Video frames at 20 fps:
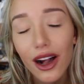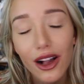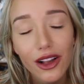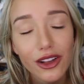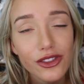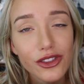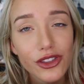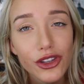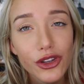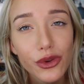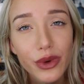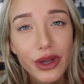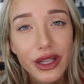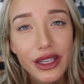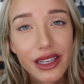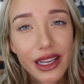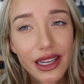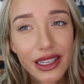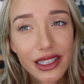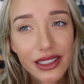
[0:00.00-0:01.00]
Also,
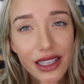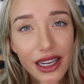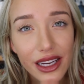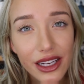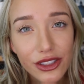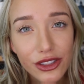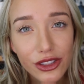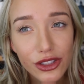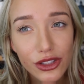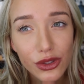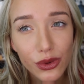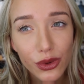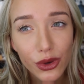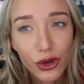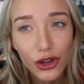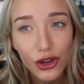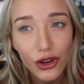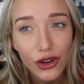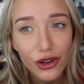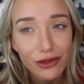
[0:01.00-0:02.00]
when any diners
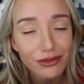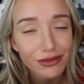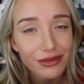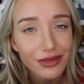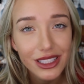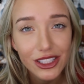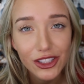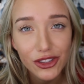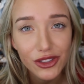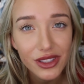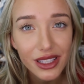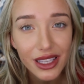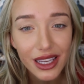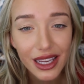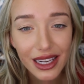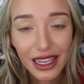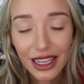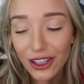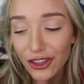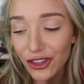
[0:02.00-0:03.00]
order literally
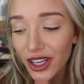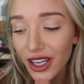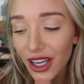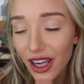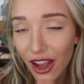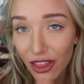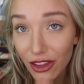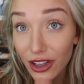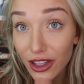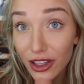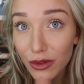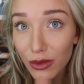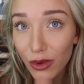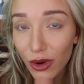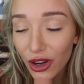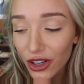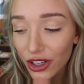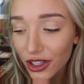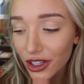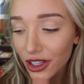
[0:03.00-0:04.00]
any drink other than
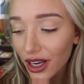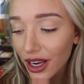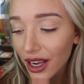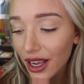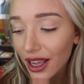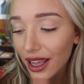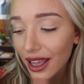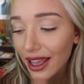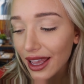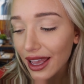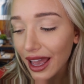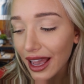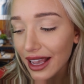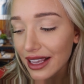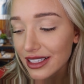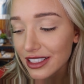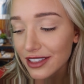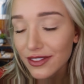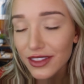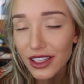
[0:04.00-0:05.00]
water,
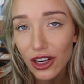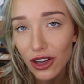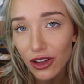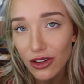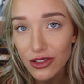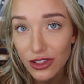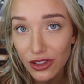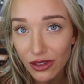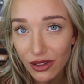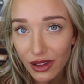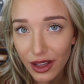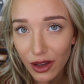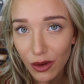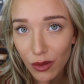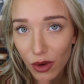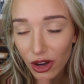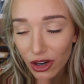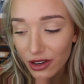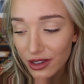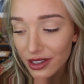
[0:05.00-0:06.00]
ask if they'd also like
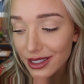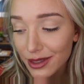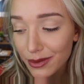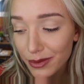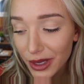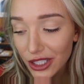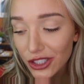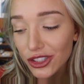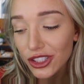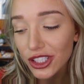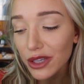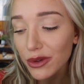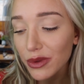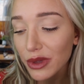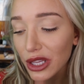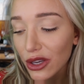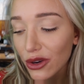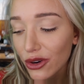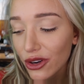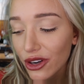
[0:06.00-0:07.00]
water, especially when
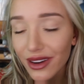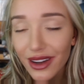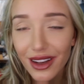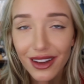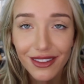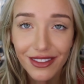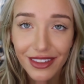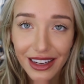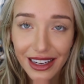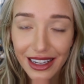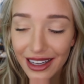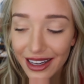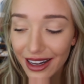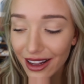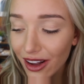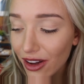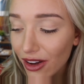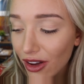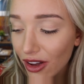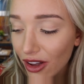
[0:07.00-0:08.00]
they order caffeine and
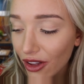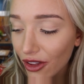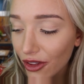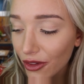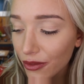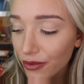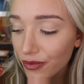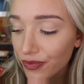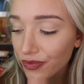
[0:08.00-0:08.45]
alcohol.